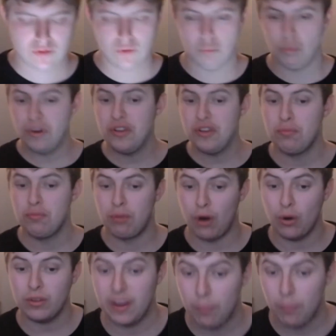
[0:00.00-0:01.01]
When you
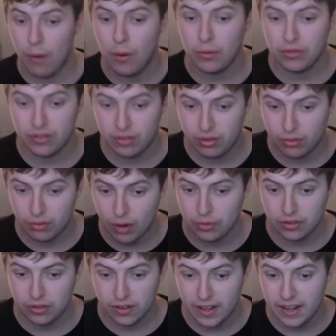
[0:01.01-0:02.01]
broke, they won't throw
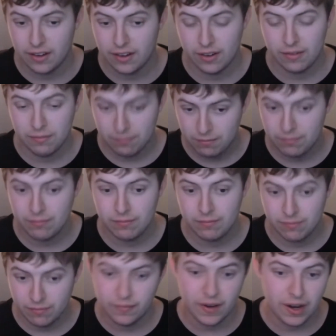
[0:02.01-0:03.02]
slander.
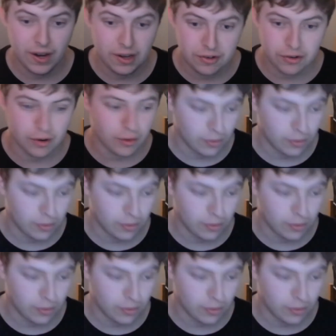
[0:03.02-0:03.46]
Very true.